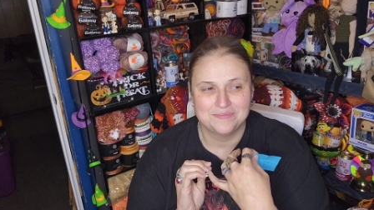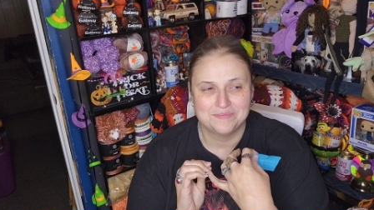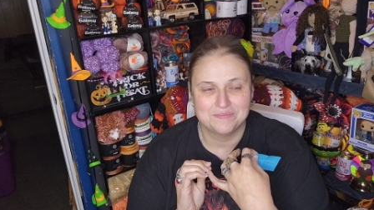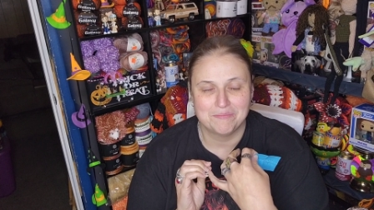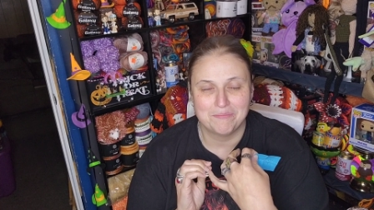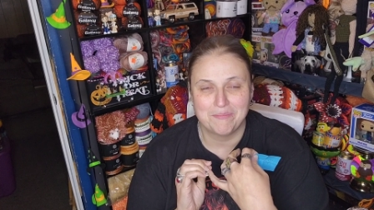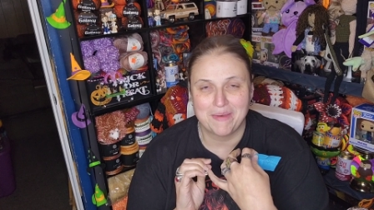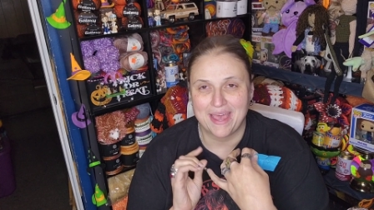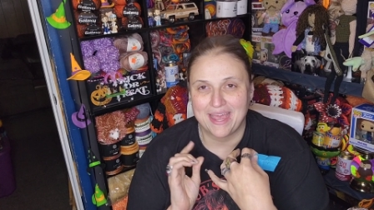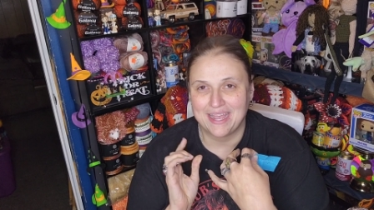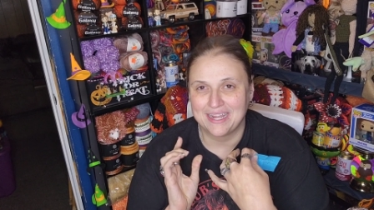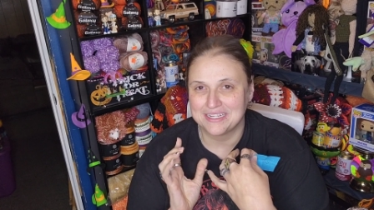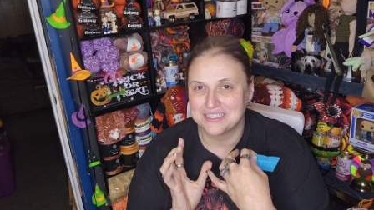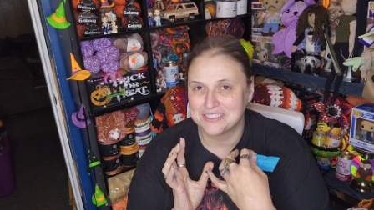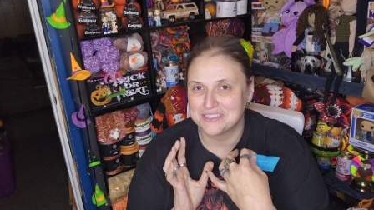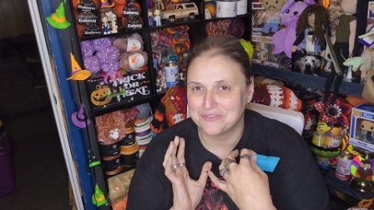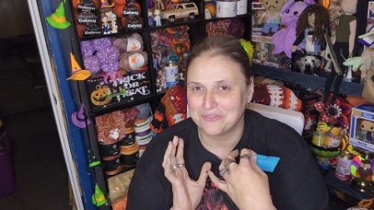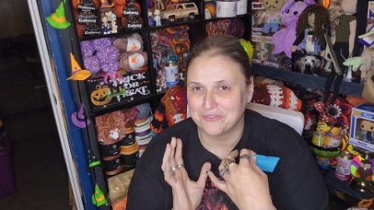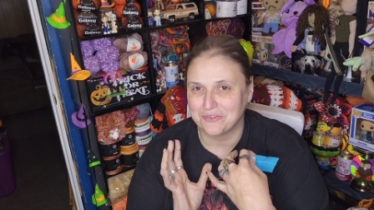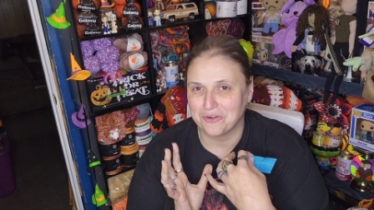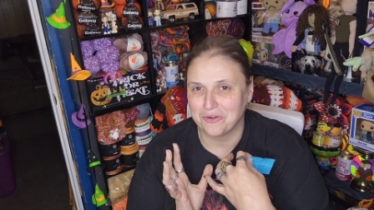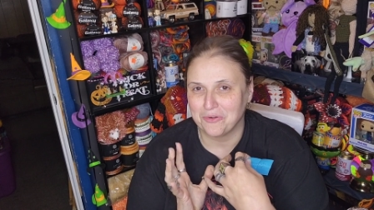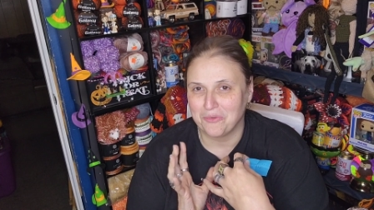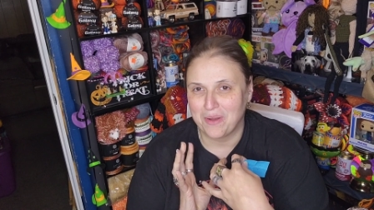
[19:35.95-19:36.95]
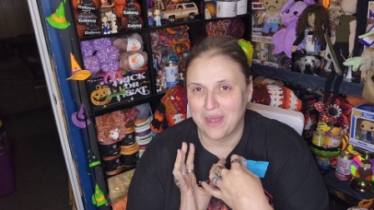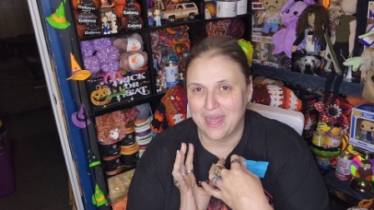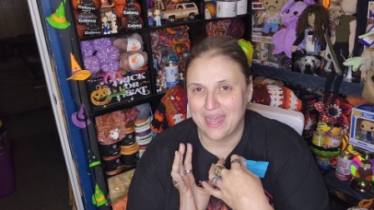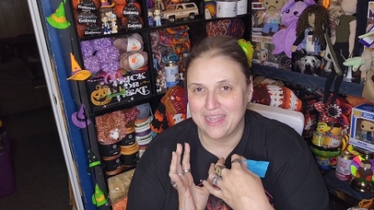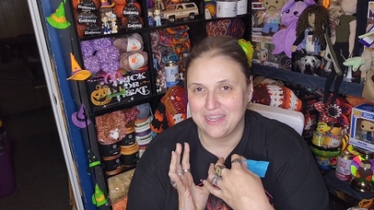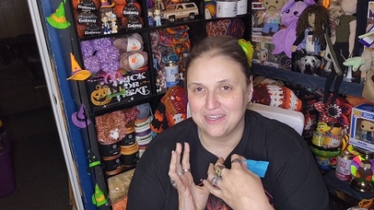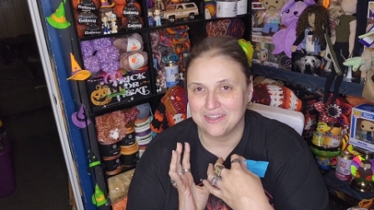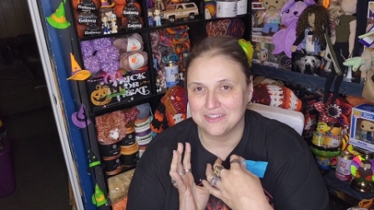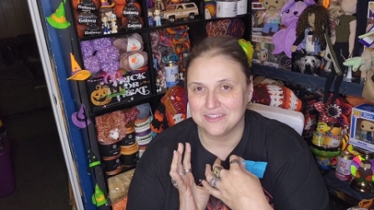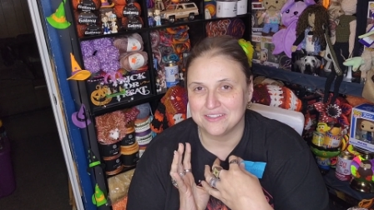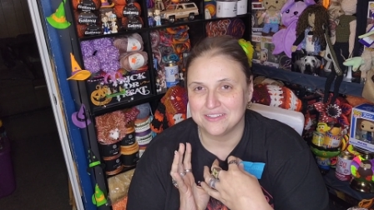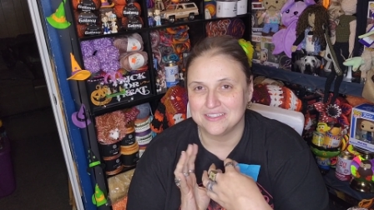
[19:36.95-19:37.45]
Max for a
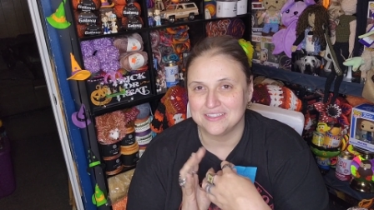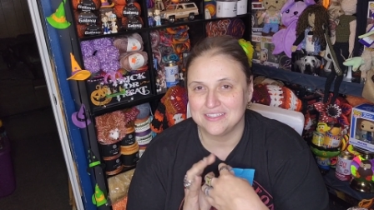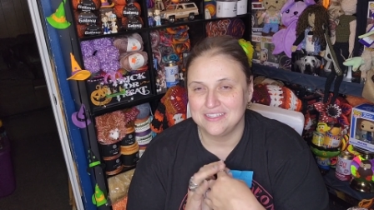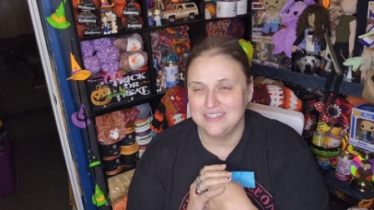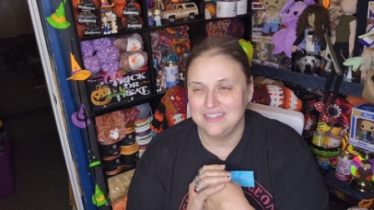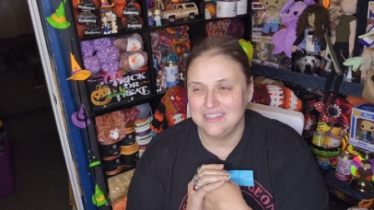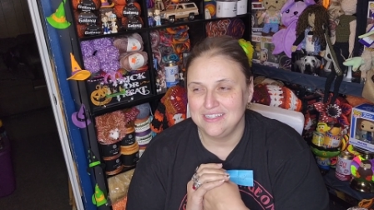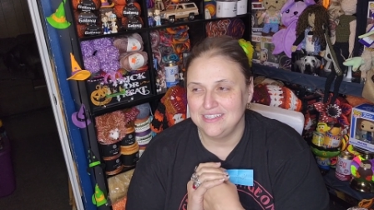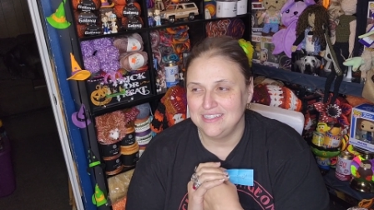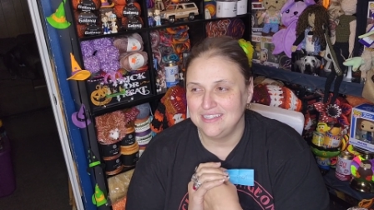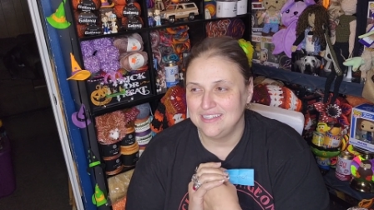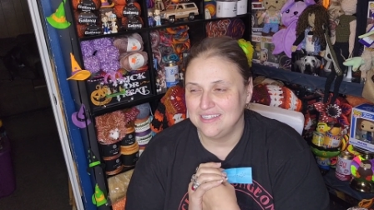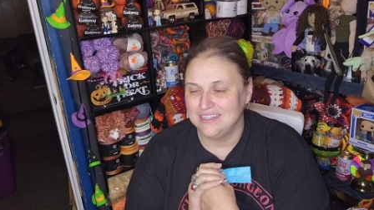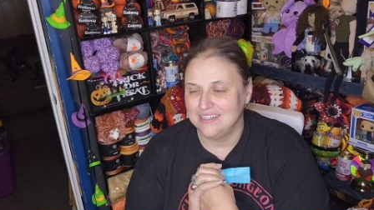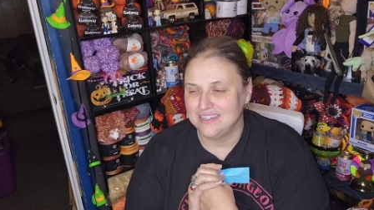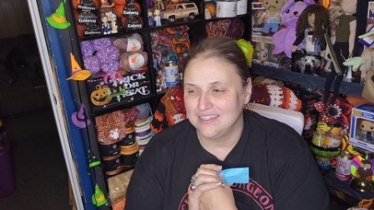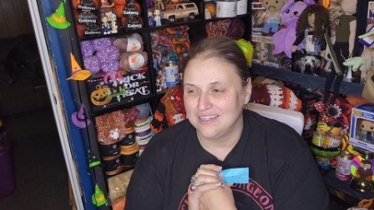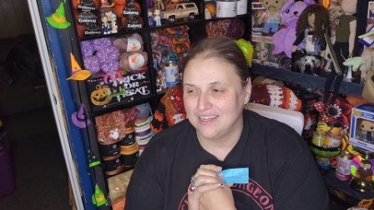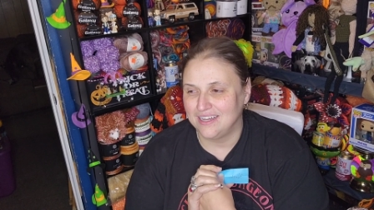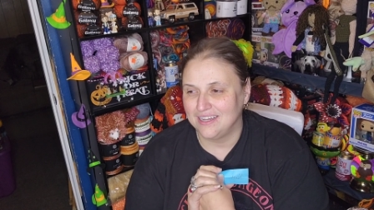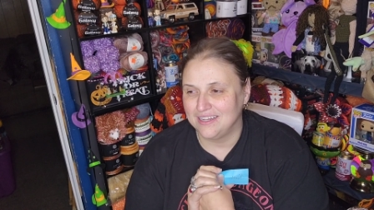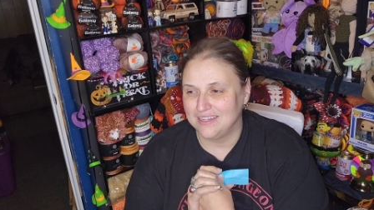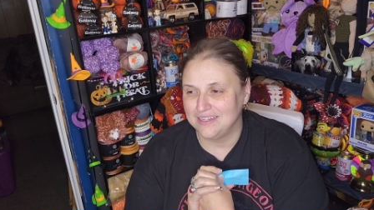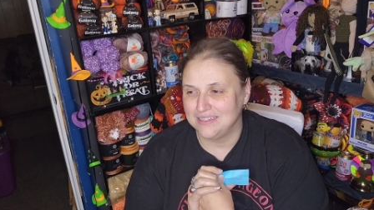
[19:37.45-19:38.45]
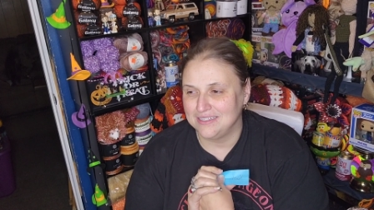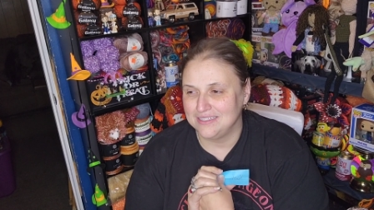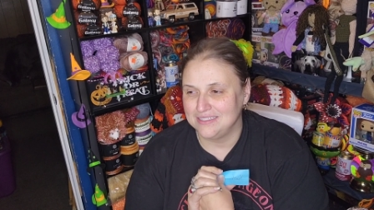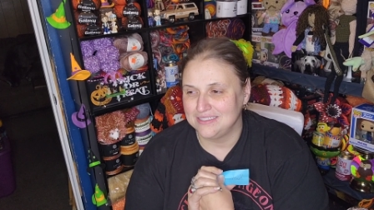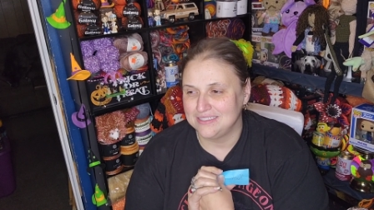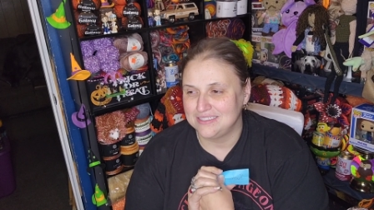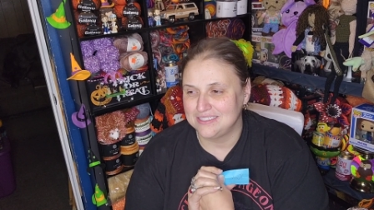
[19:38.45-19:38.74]
while uh,